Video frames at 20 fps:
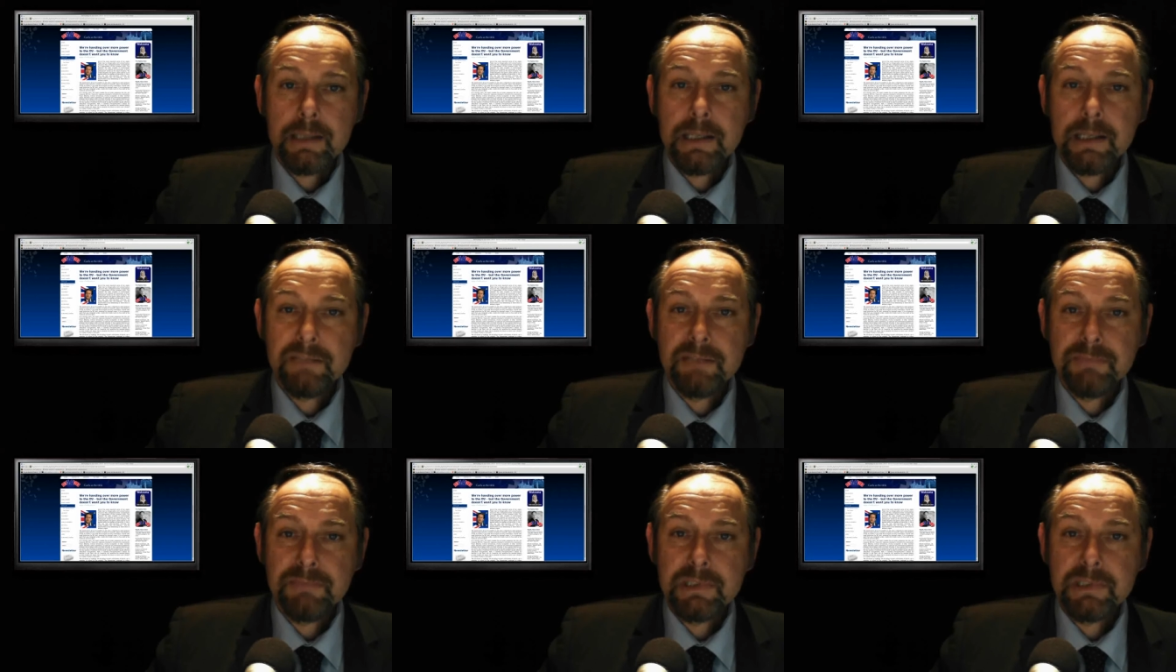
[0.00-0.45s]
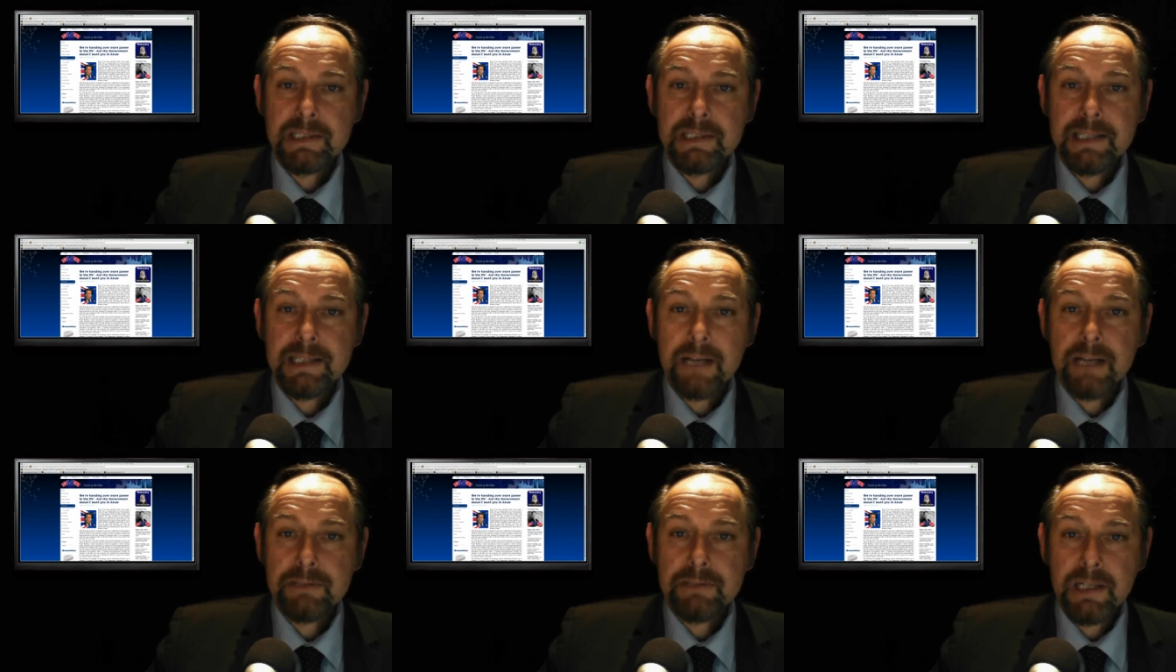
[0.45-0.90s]
and the
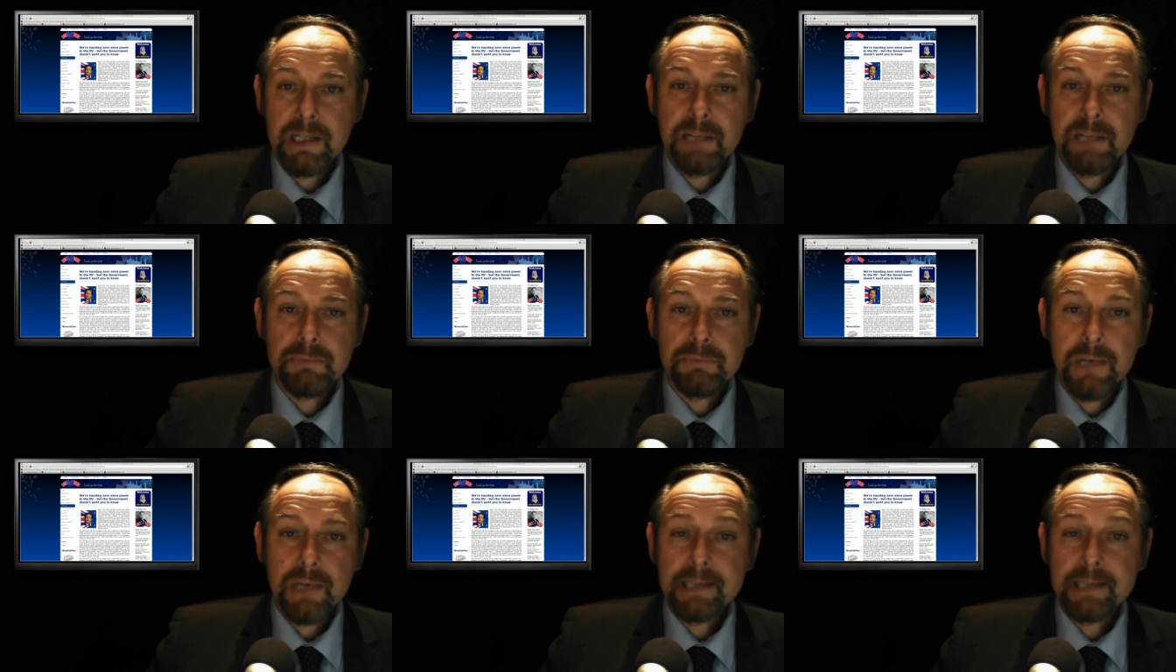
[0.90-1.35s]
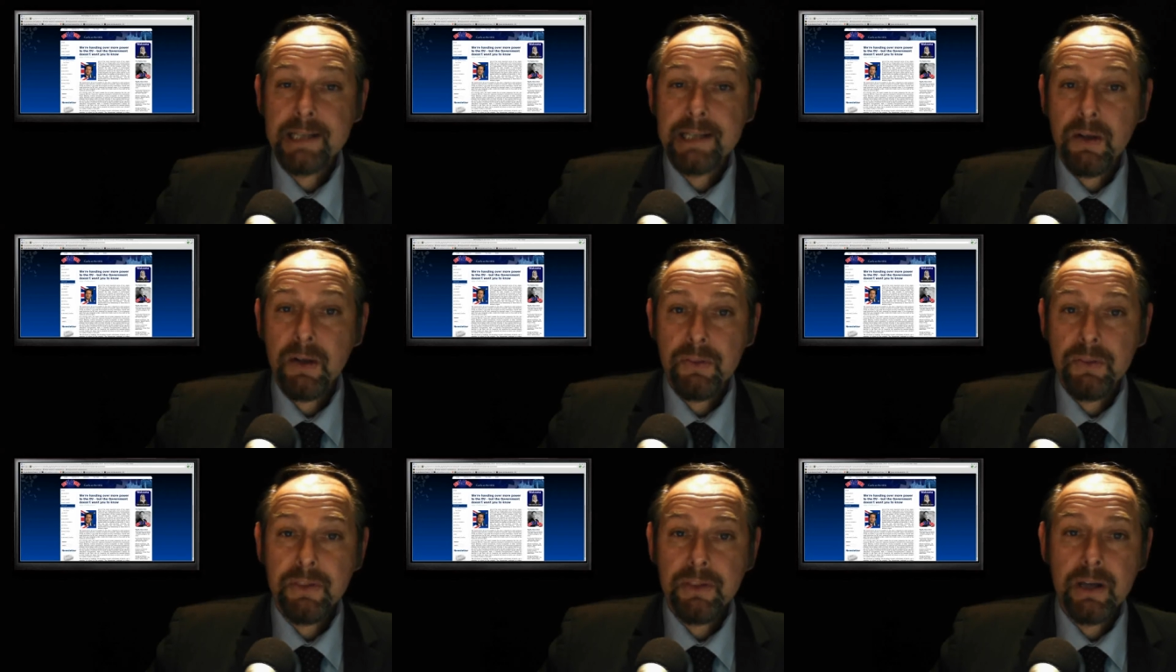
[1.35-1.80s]
government is now
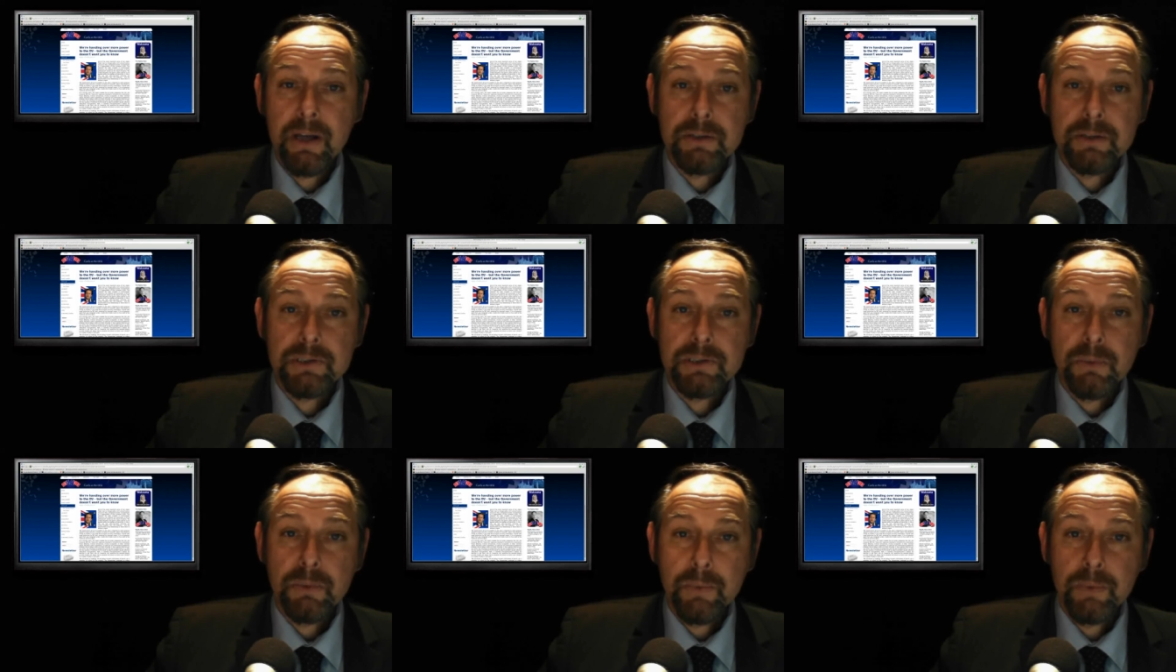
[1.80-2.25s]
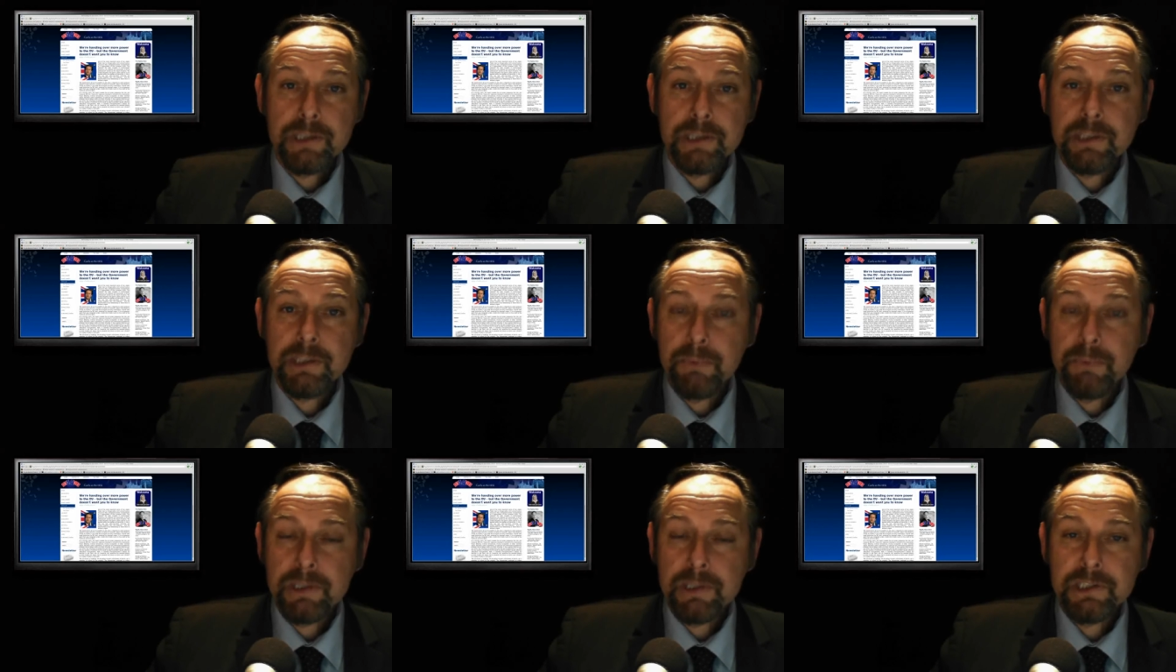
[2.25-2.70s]
deliberating on those
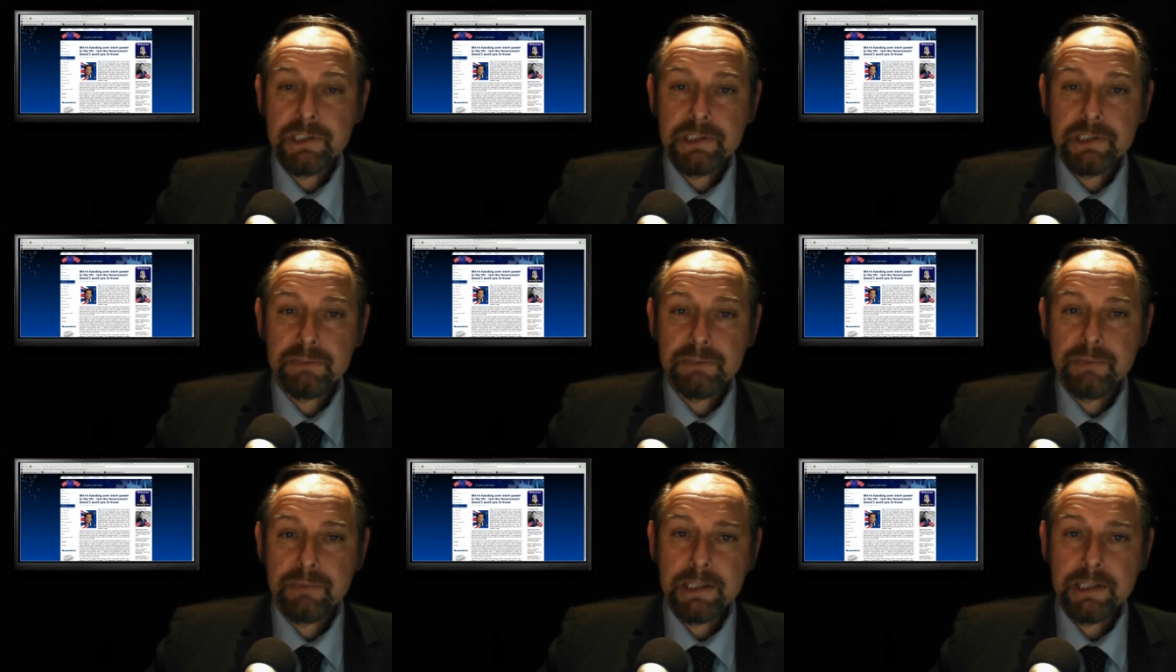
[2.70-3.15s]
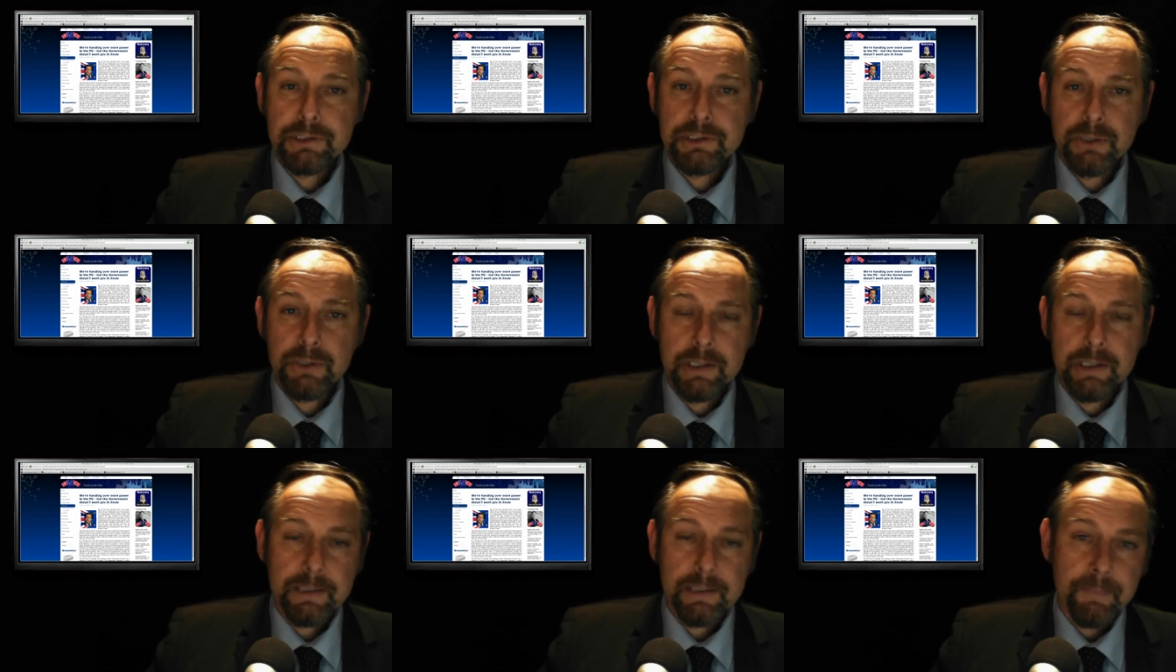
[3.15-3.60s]
which it wishes to
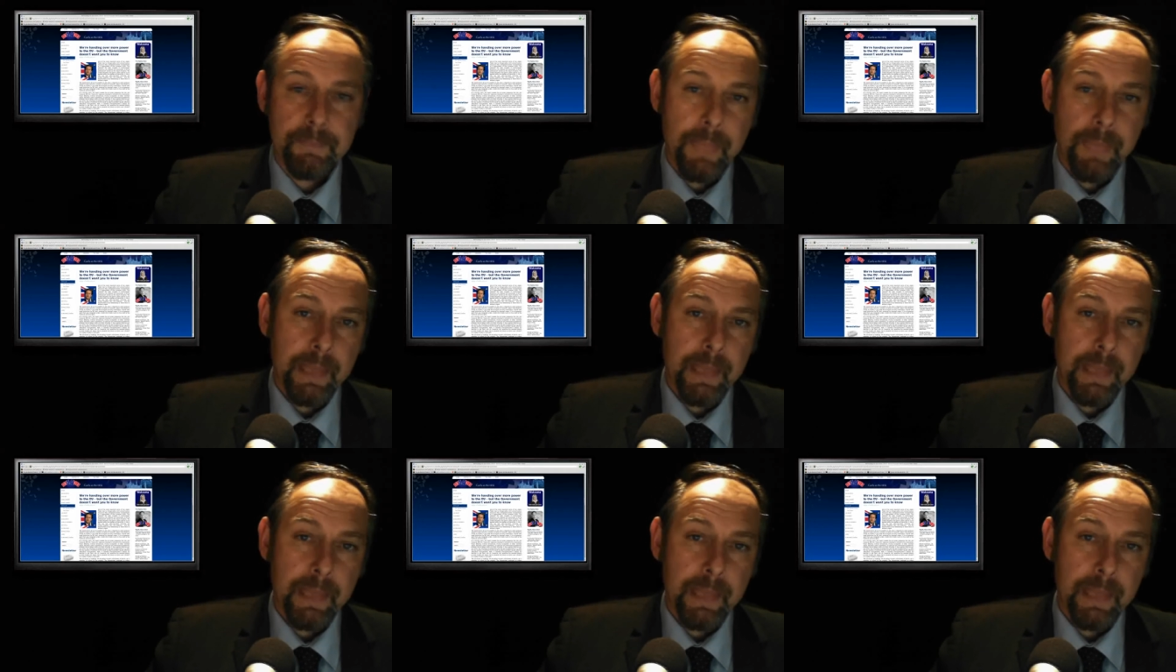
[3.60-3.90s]
rejoin.